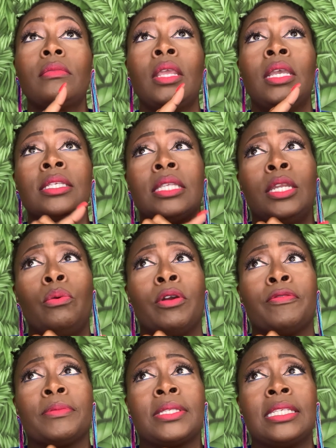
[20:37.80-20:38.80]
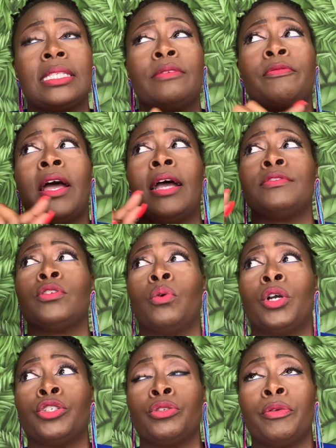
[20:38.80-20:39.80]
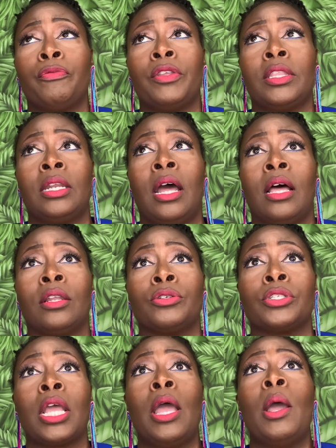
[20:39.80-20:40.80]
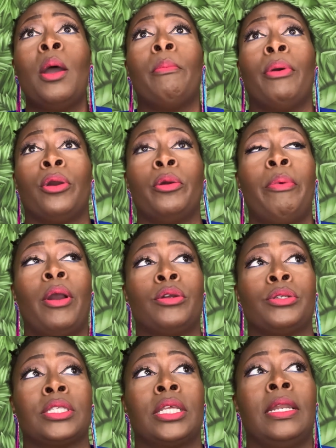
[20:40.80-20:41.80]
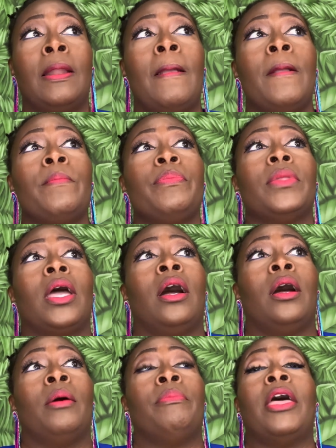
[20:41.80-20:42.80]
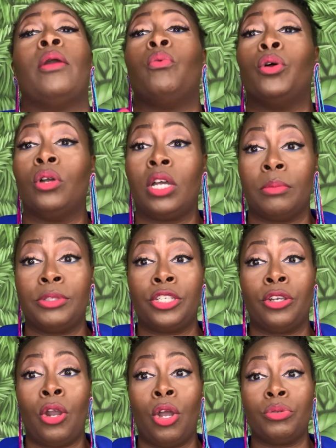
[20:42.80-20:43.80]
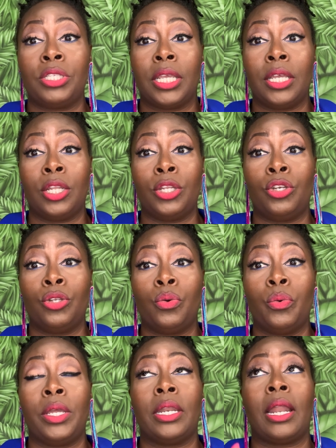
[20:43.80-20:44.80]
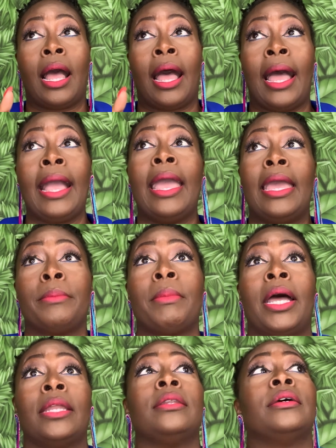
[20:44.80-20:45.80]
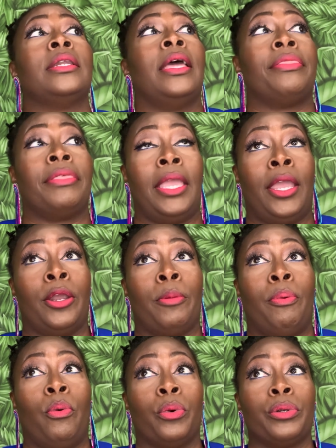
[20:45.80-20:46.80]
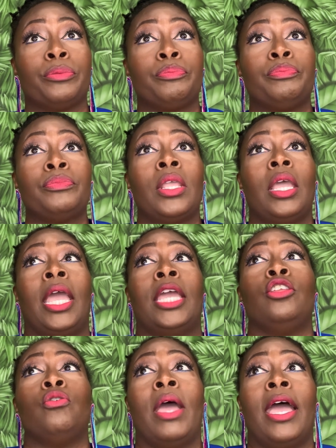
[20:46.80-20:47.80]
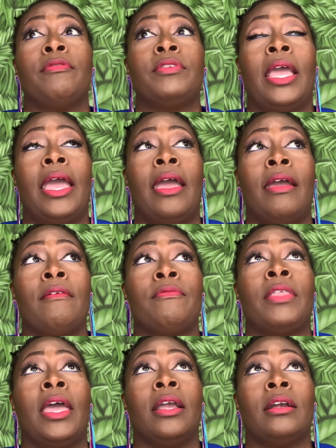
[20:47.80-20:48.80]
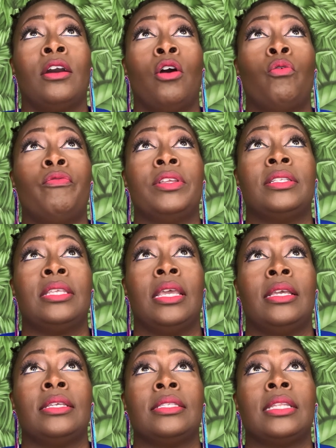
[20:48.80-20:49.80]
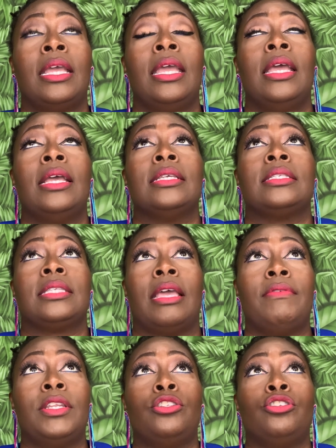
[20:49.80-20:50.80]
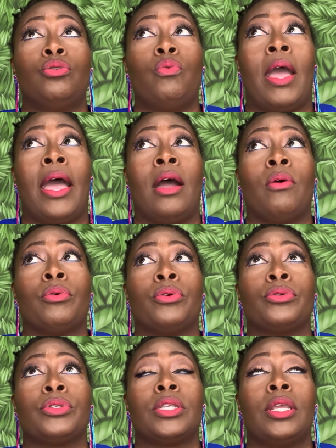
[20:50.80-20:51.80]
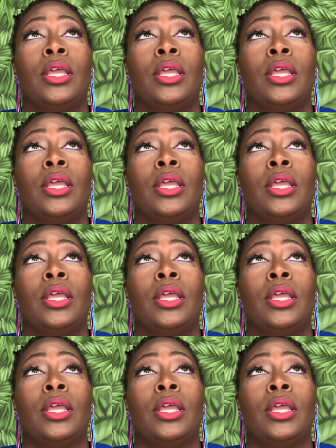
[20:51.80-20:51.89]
It's anywhere from $65 to $150 per person. They will come to your hotel and do it. I had mine done at the airport. And you have to have that COVID test 72 hours